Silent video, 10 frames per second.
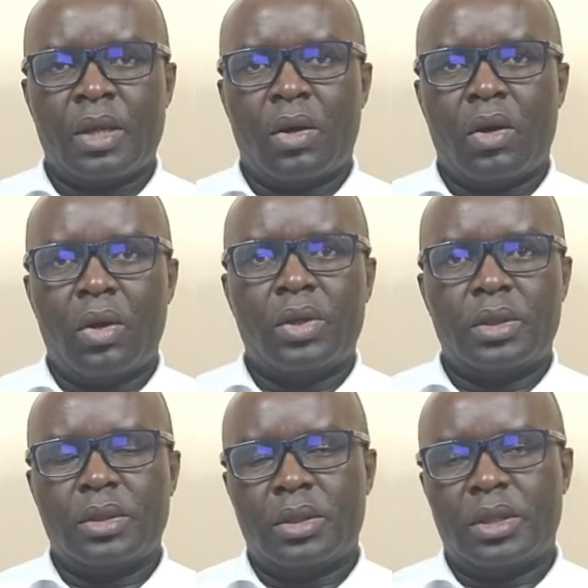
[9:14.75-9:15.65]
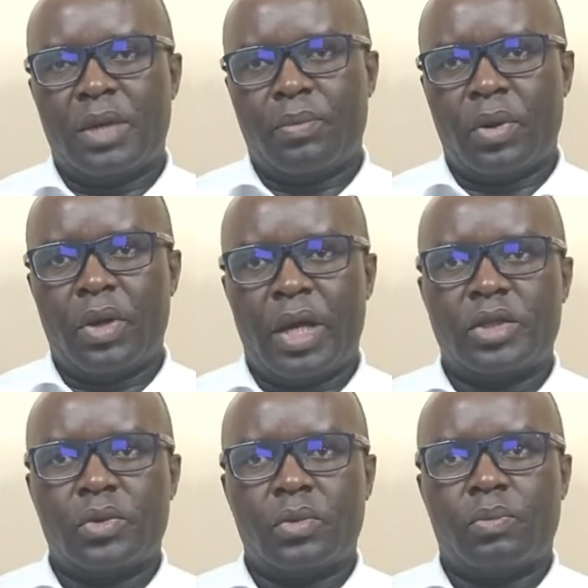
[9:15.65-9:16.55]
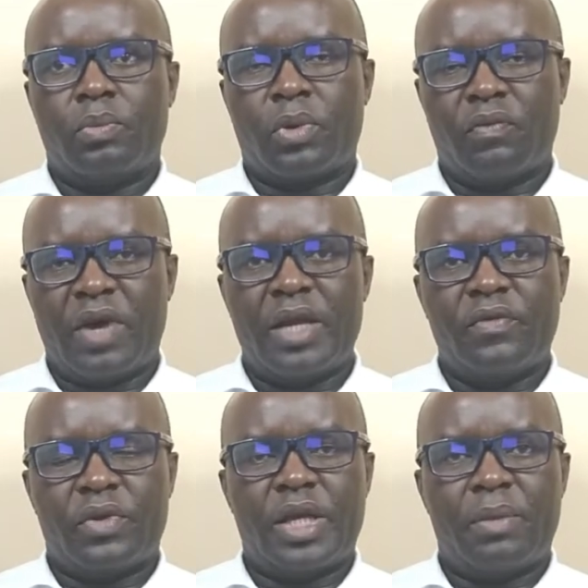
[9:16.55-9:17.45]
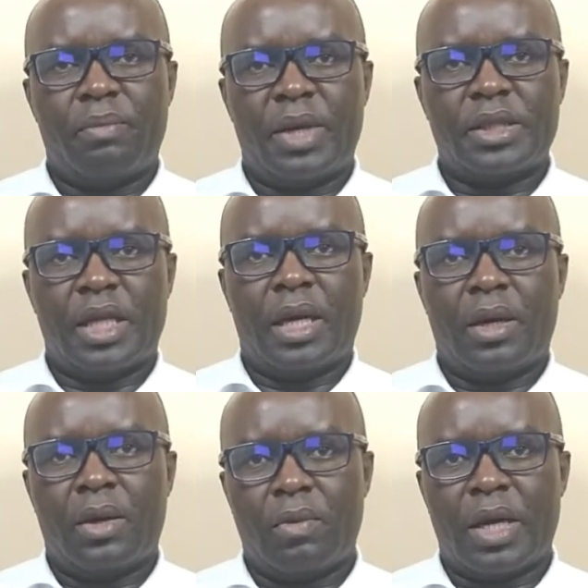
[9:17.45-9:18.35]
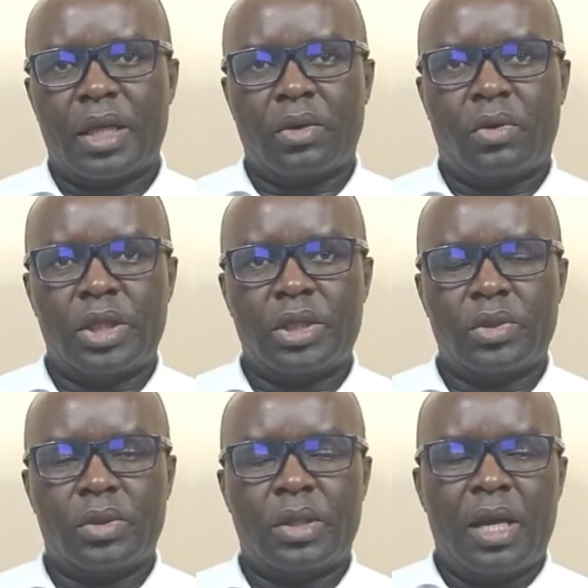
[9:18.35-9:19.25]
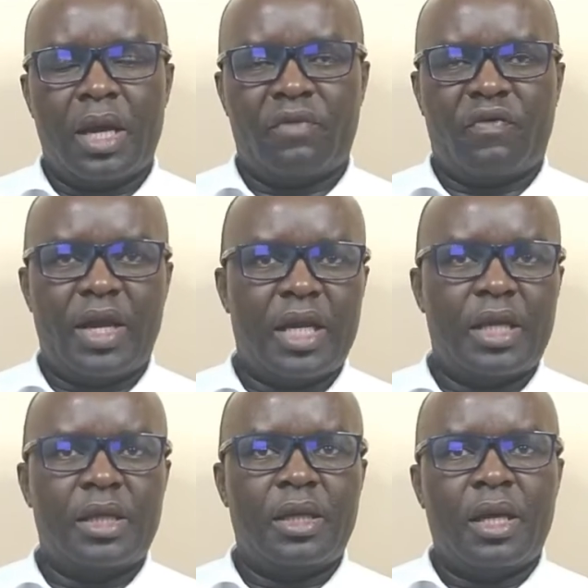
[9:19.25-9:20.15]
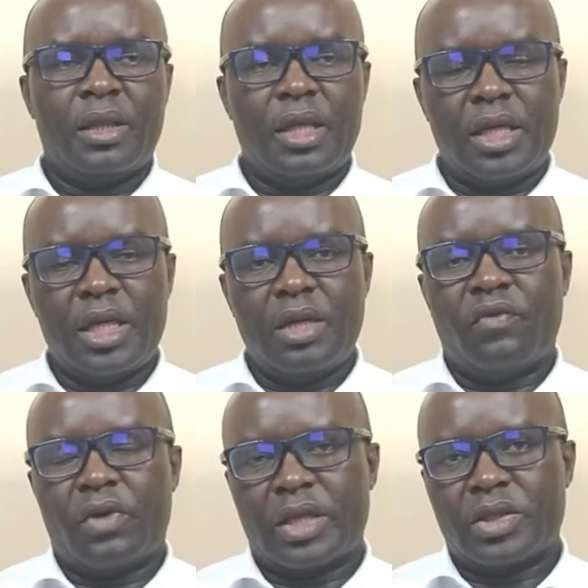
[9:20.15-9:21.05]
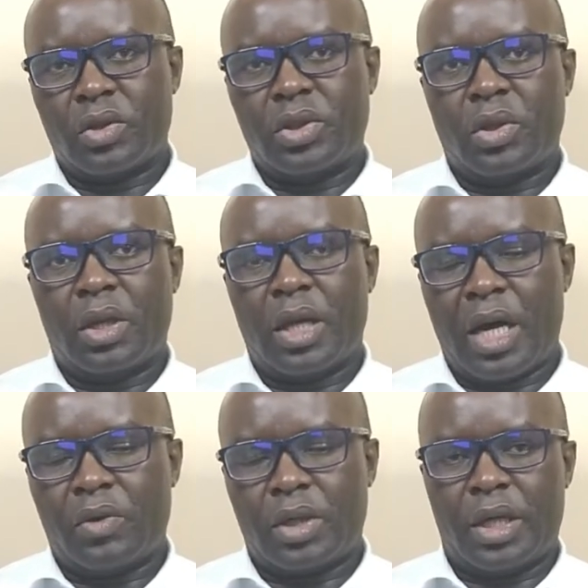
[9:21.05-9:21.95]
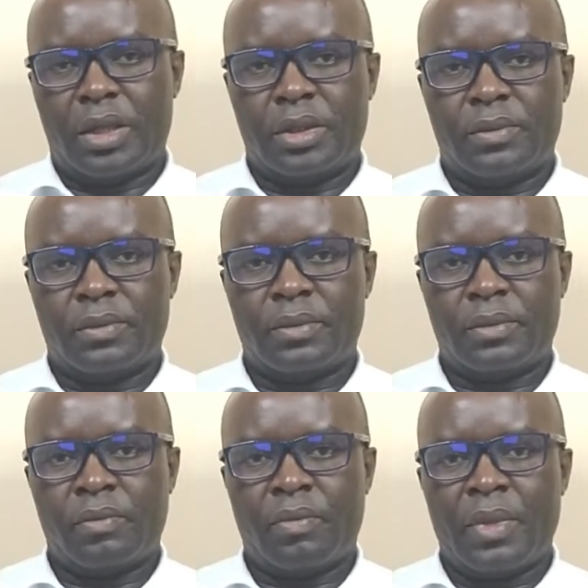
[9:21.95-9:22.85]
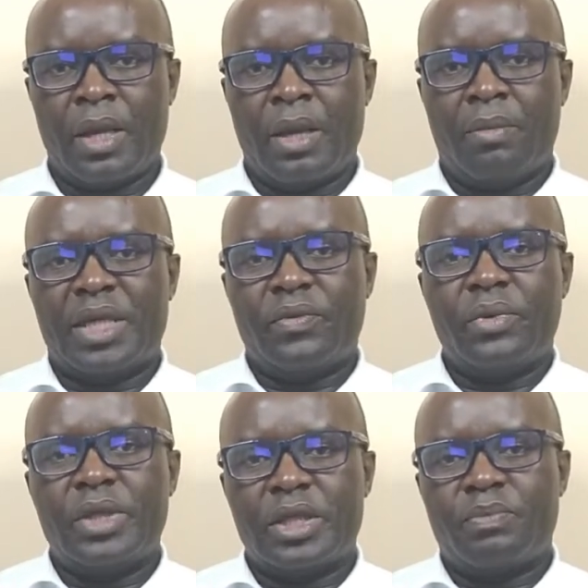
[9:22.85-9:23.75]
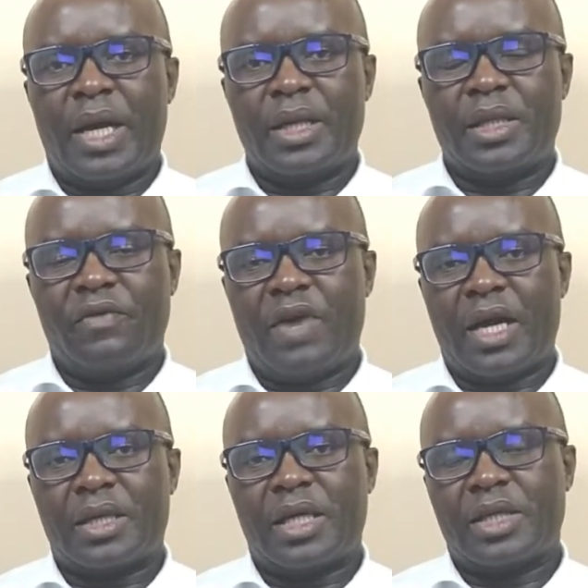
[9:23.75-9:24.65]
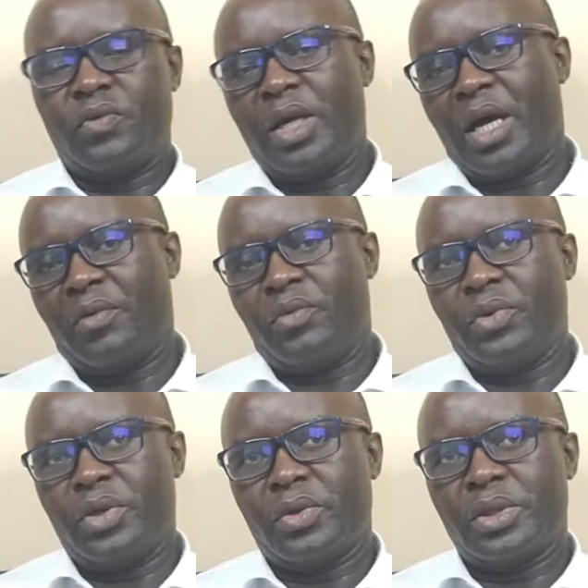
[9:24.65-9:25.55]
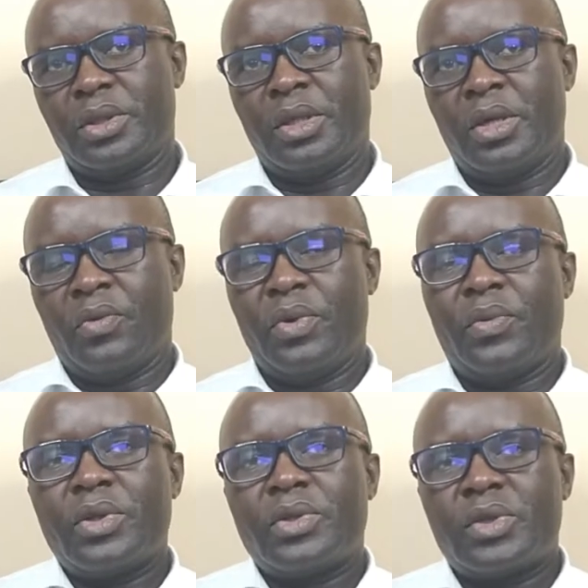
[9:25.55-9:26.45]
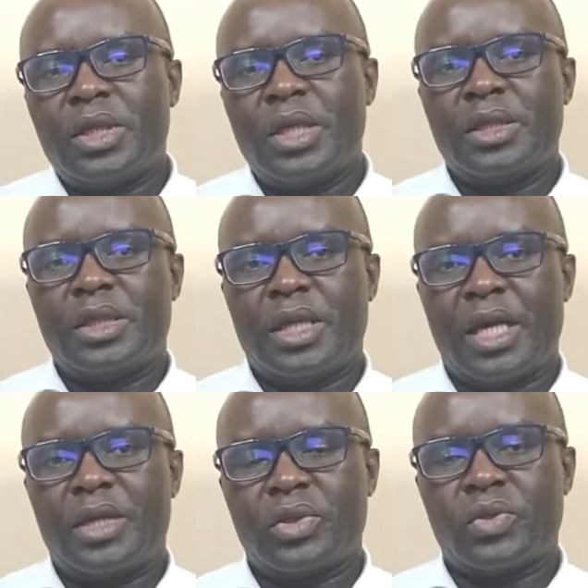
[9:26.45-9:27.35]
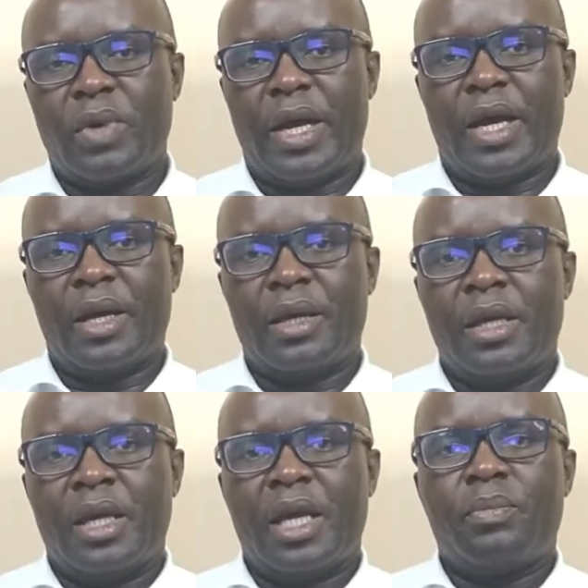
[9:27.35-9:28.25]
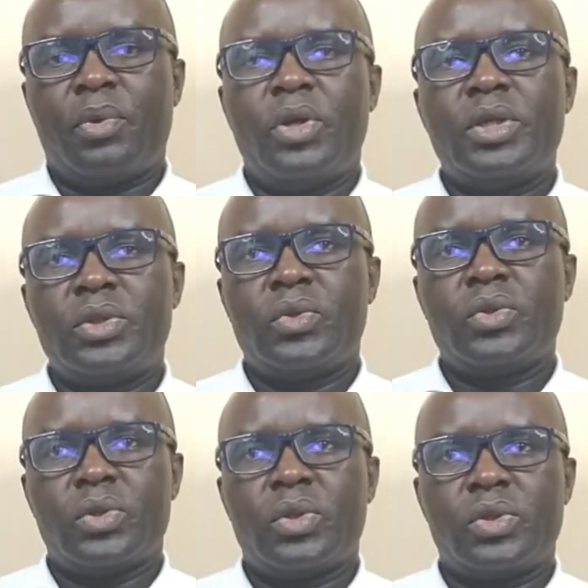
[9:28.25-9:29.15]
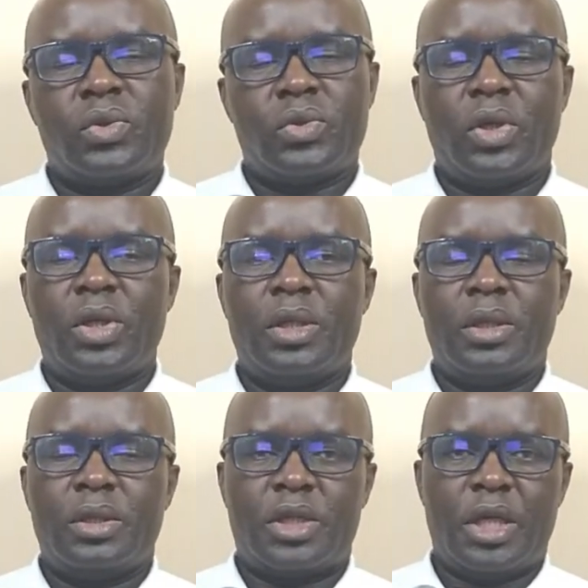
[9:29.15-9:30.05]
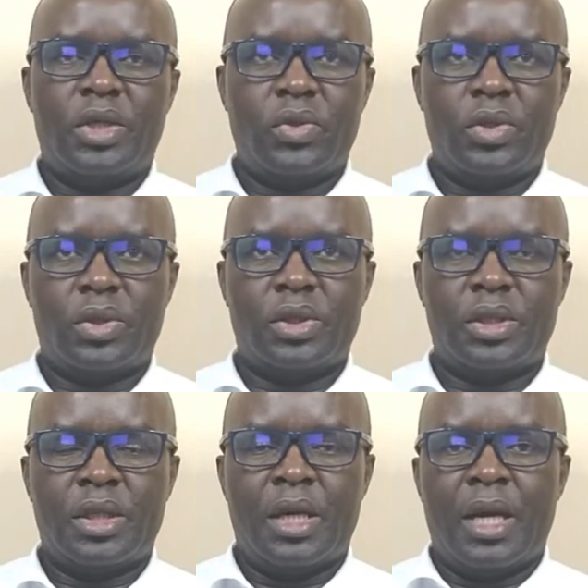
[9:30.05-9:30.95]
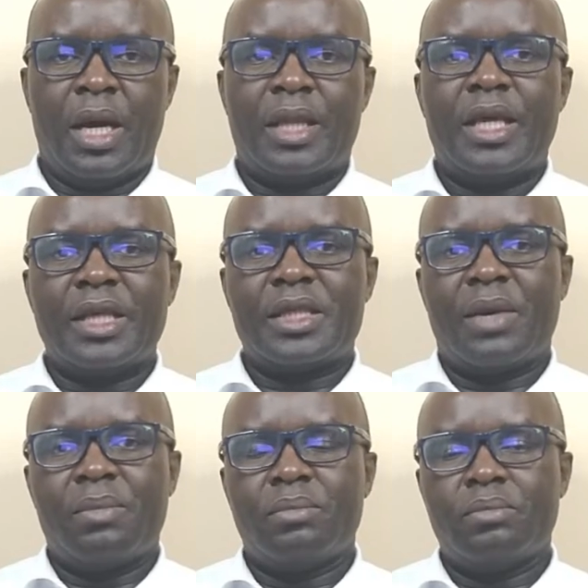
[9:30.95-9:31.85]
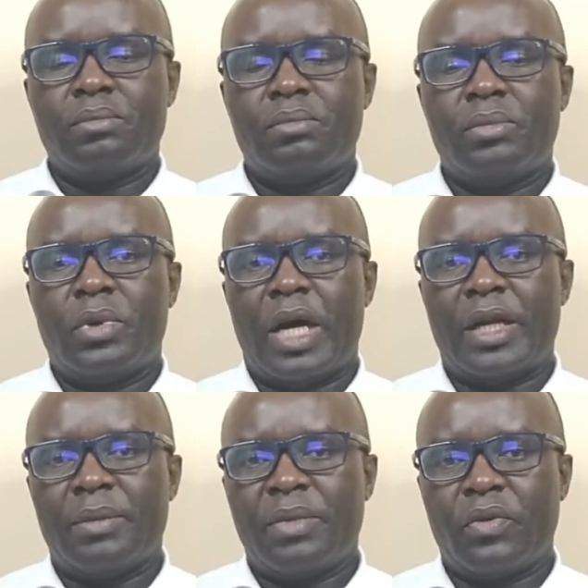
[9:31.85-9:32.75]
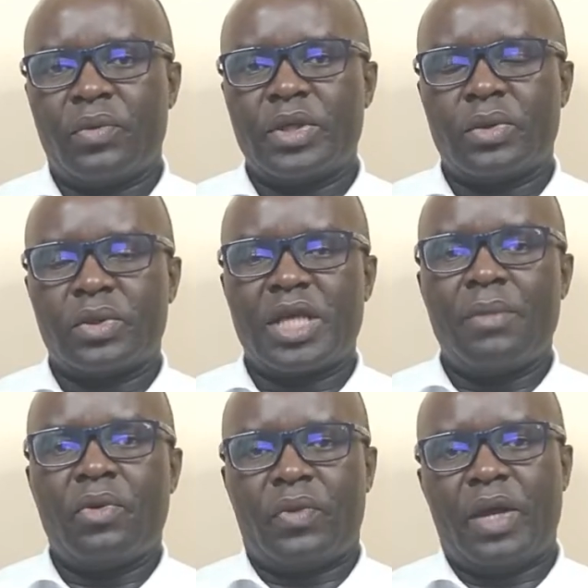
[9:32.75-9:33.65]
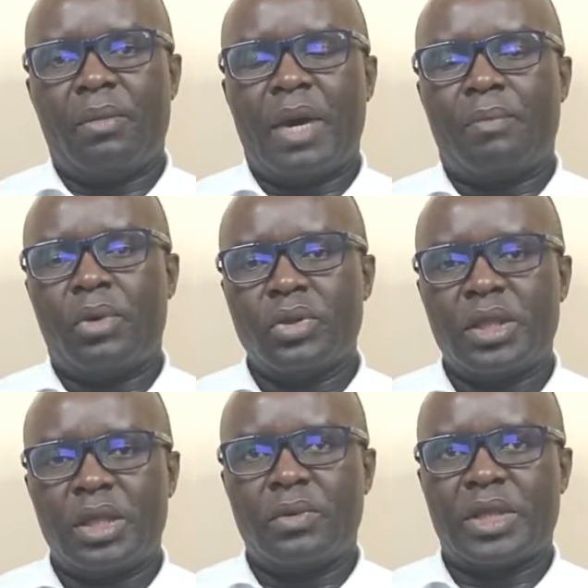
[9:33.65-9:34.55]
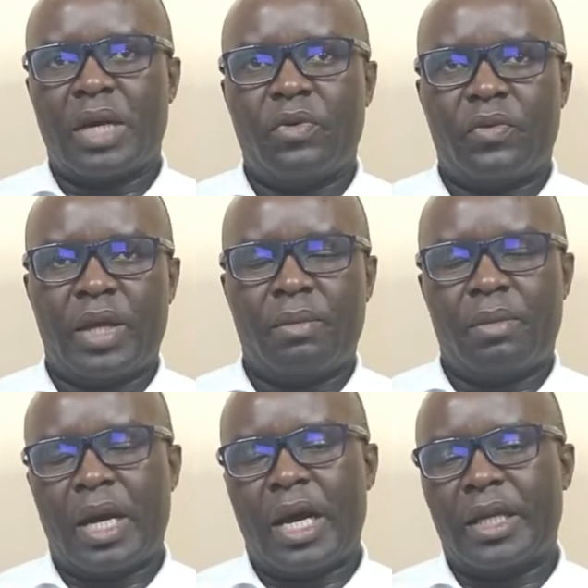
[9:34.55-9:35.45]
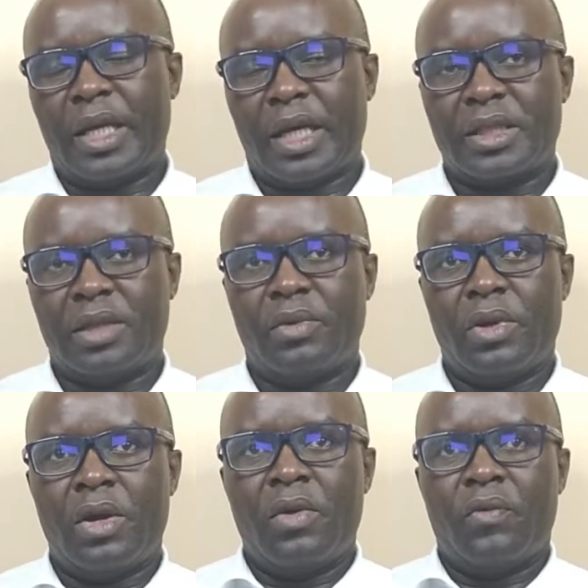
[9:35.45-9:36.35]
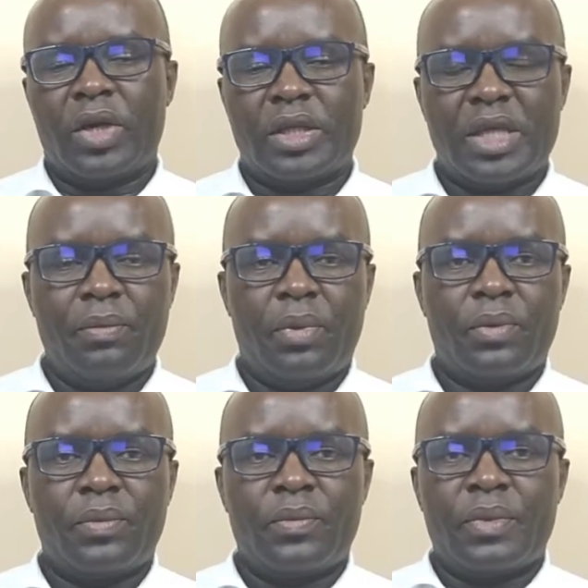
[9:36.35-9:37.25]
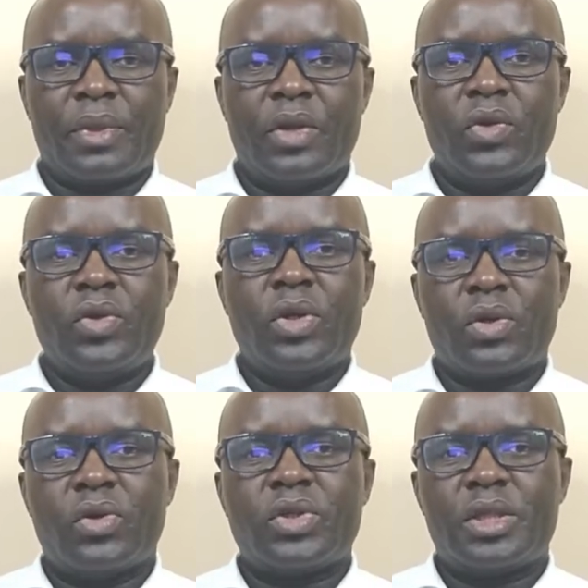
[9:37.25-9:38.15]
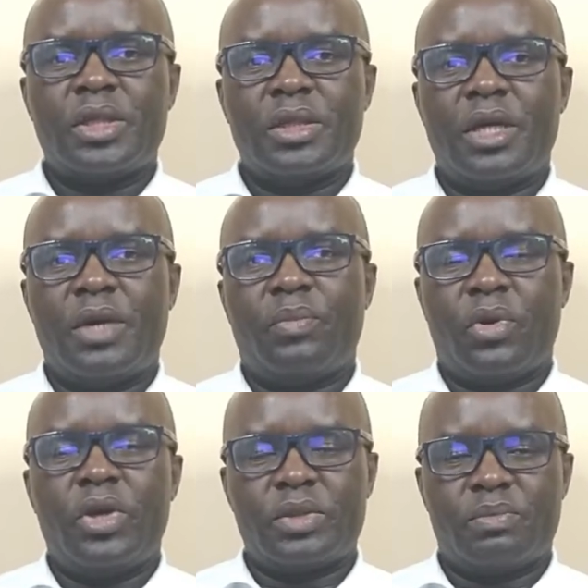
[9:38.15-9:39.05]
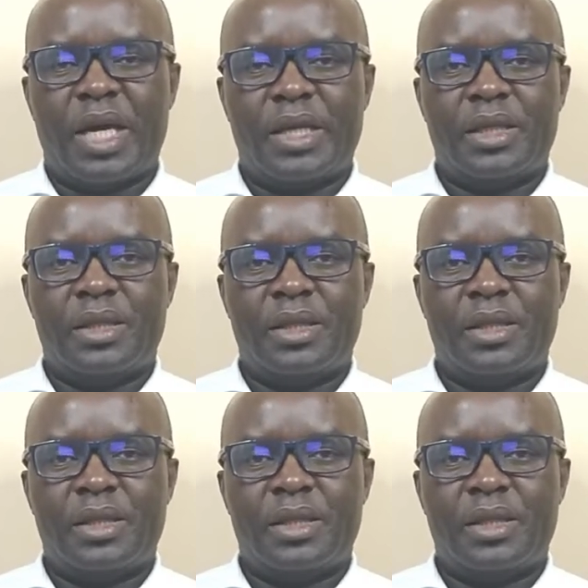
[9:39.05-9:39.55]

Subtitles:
on the employer to provide for them better working conditions. And finally, the need for a social outlet. But even despite the fact that we have unions, we've also seen scenarios where employees choose not to join trade unions. And there are a number of reasons. Some of them are positive, some of them are negative. For example, union costs employees money